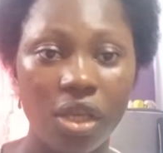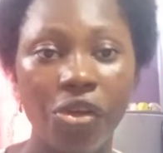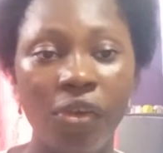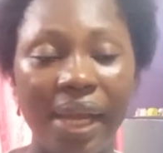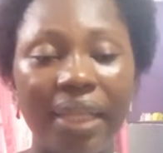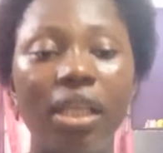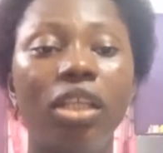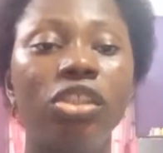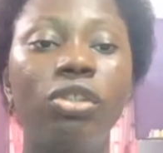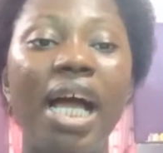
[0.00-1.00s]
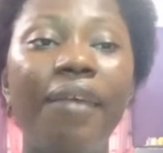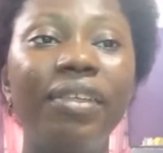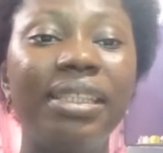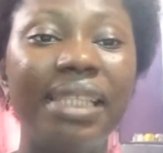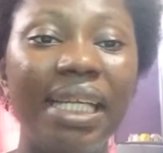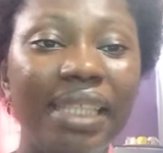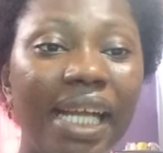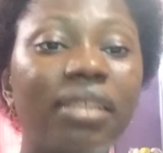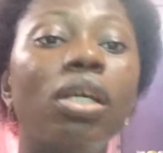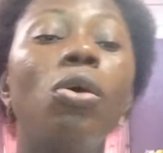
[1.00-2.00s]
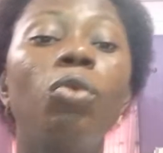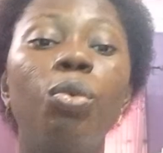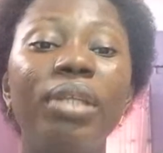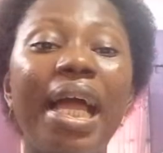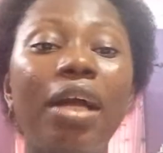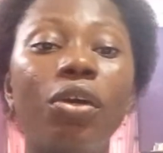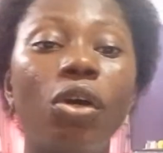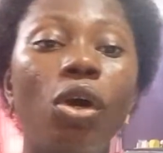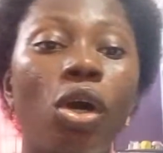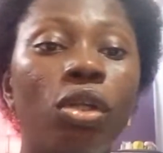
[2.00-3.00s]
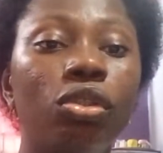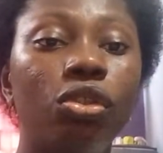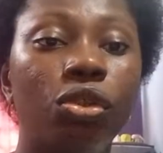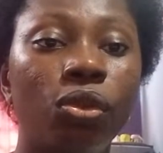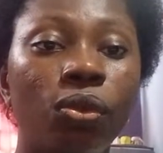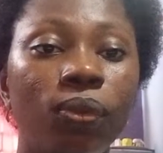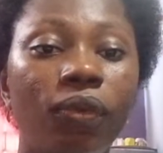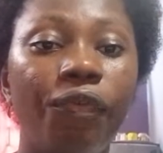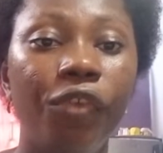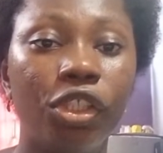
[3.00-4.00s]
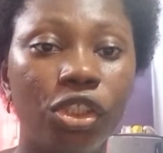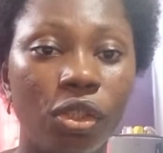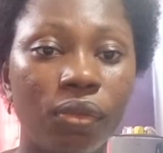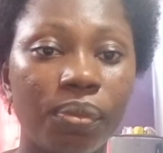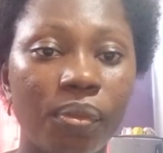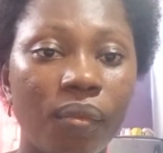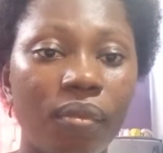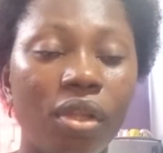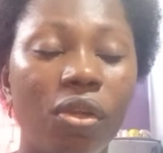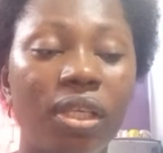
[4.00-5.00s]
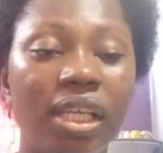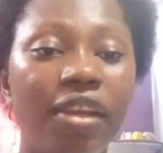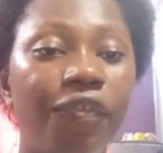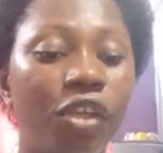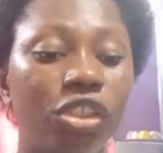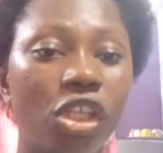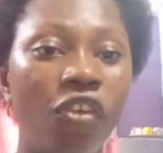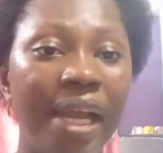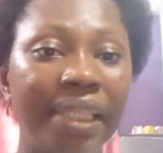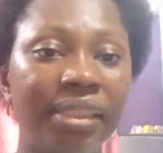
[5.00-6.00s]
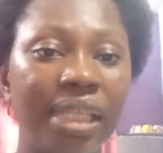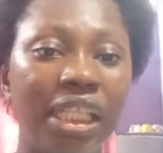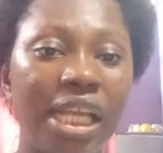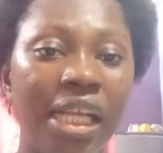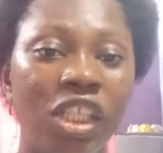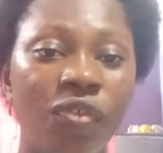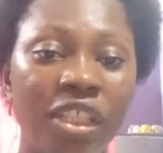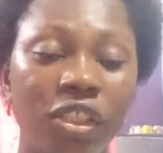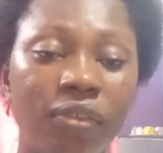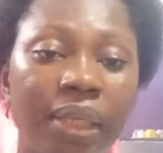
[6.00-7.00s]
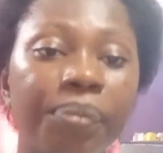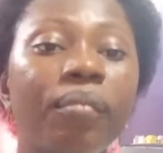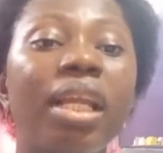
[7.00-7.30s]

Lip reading: All right, so having said that, we will now go on to fiction, okay? Fiction writing and the rest of them.